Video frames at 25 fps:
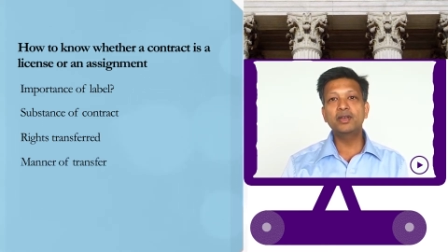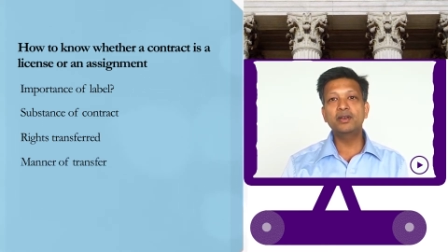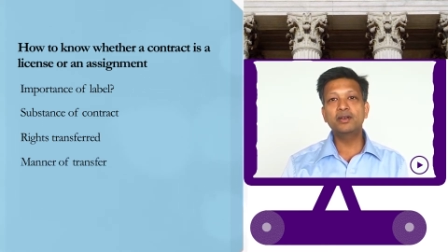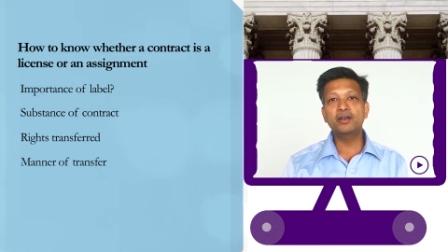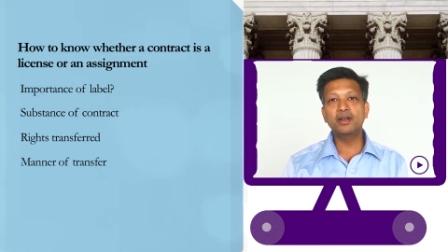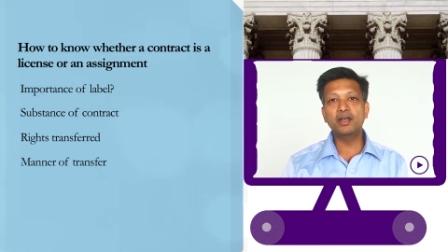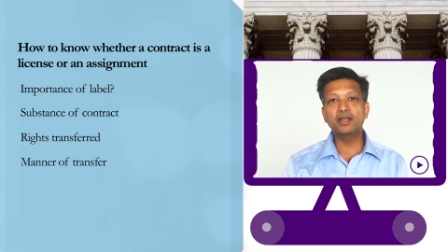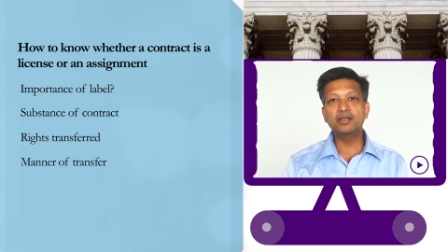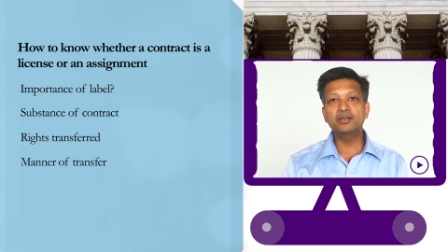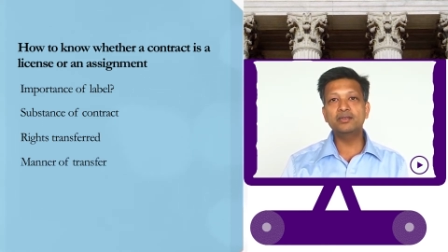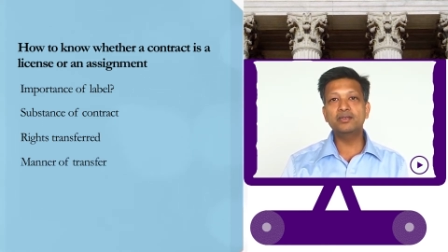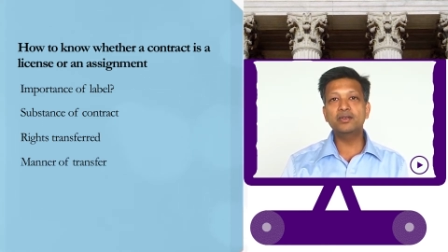
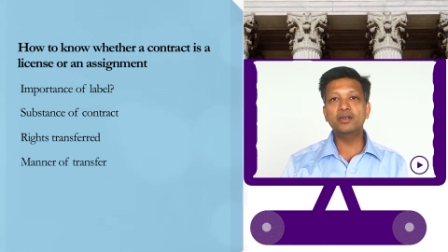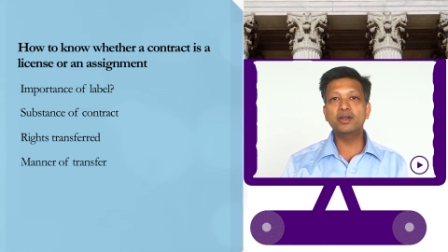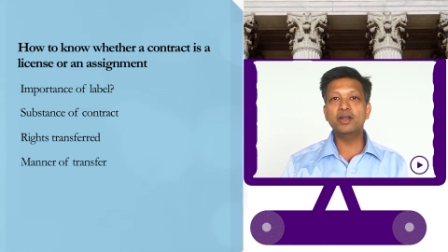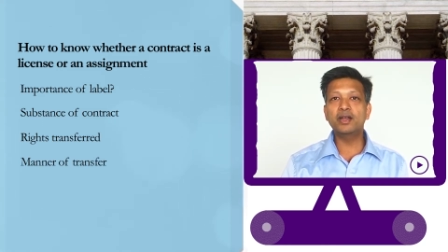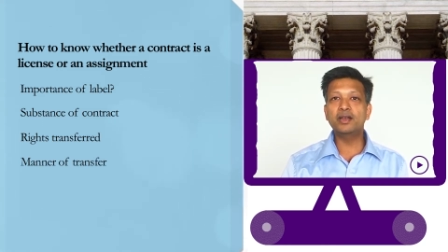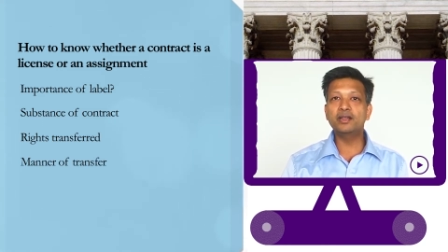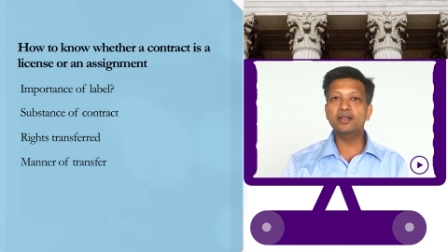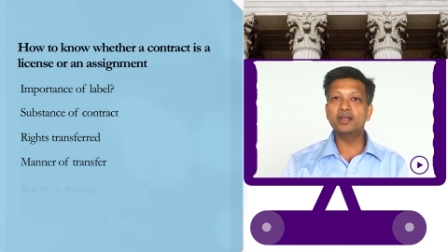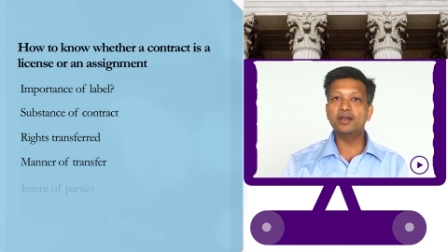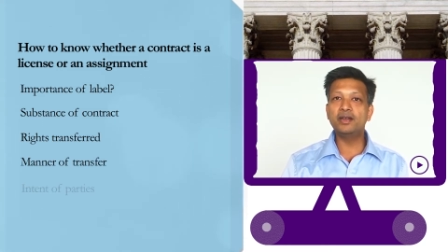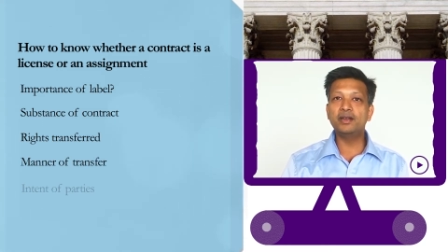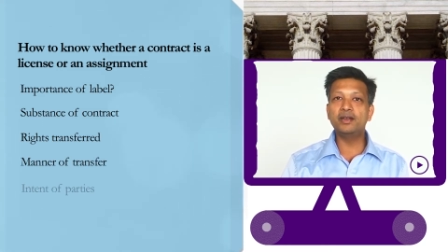transfer
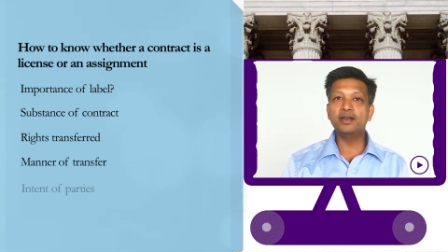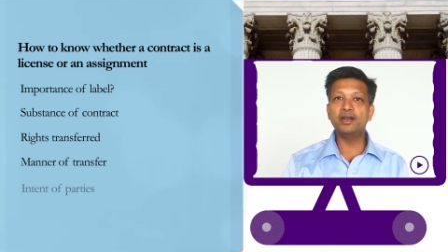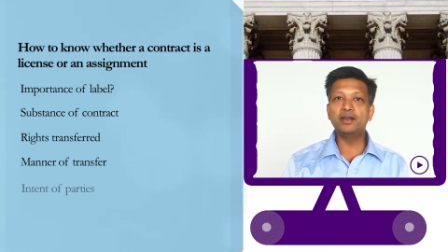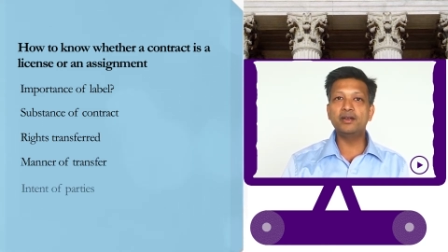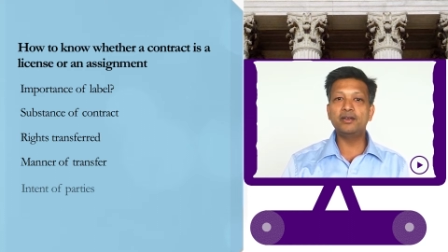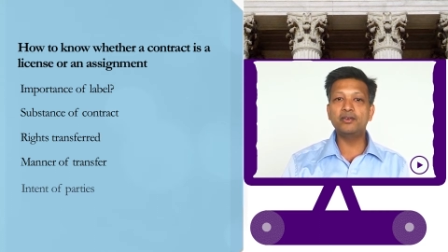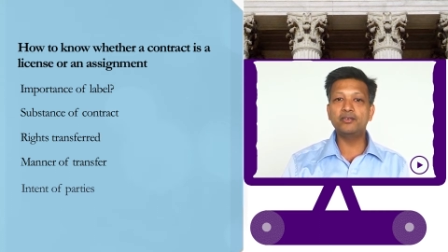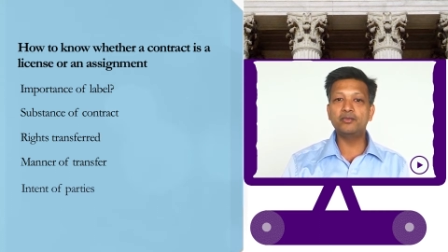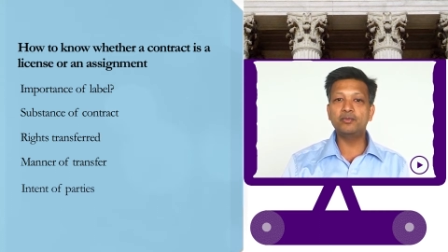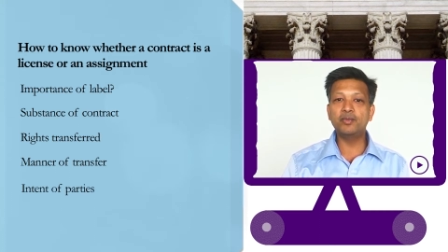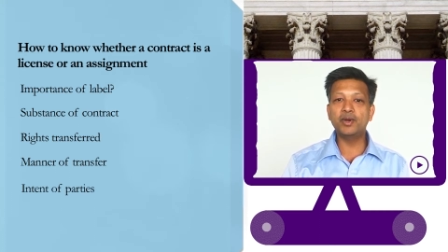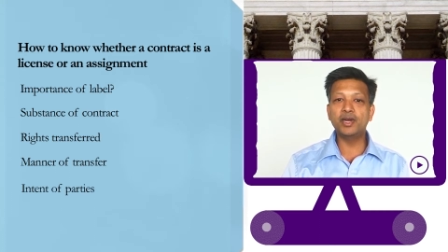and the
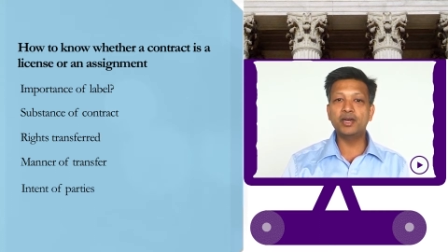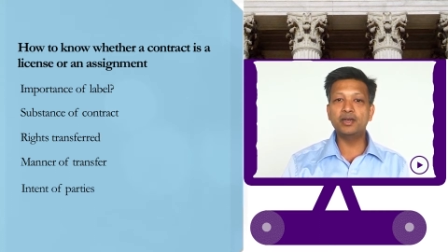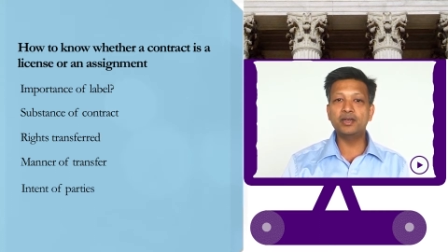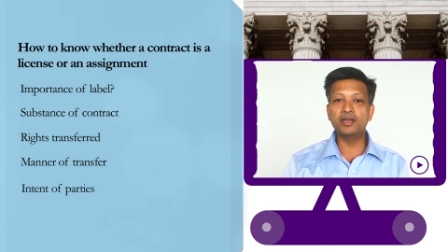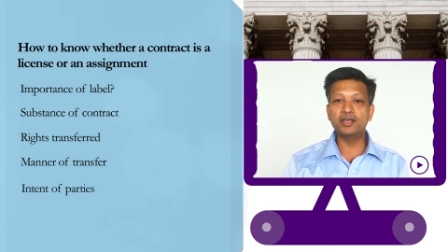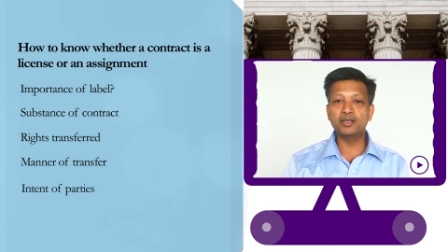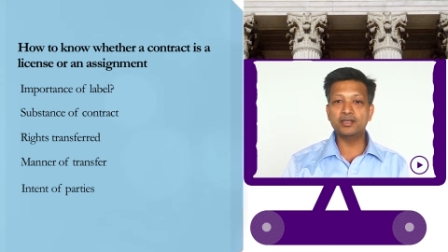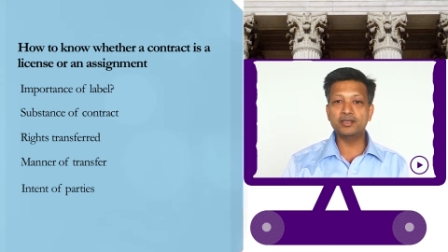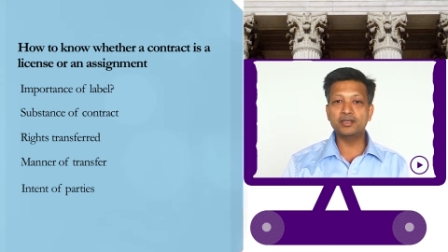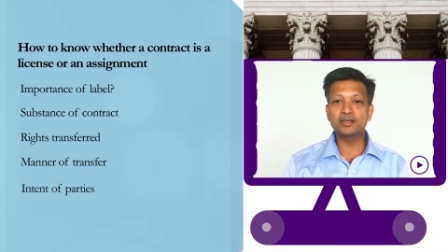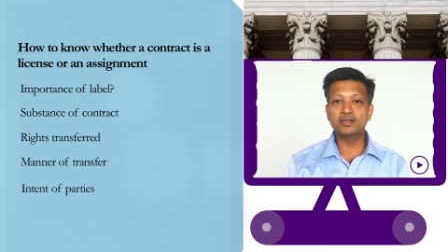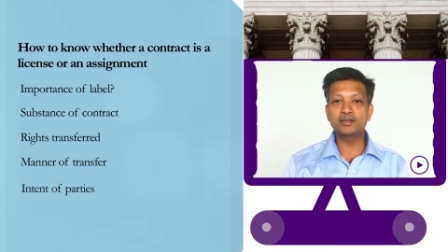intent of
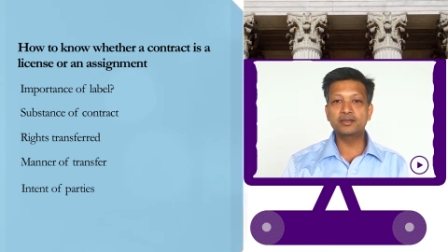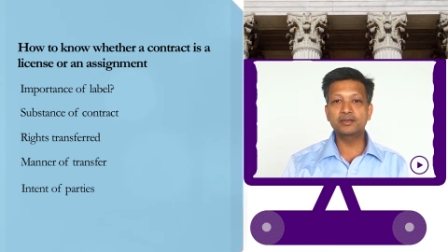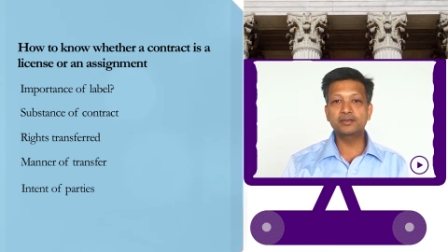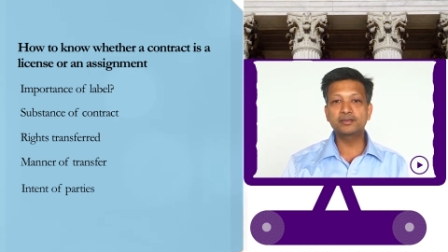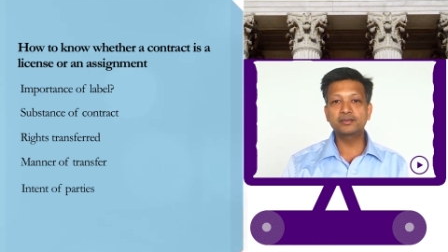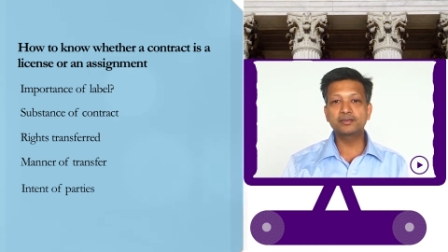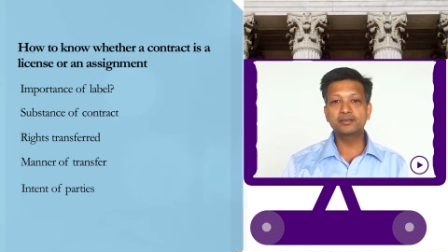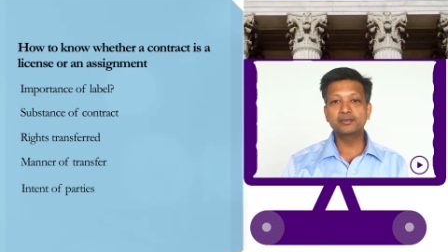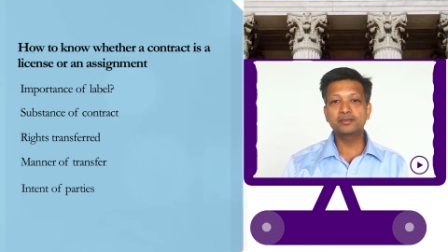parties.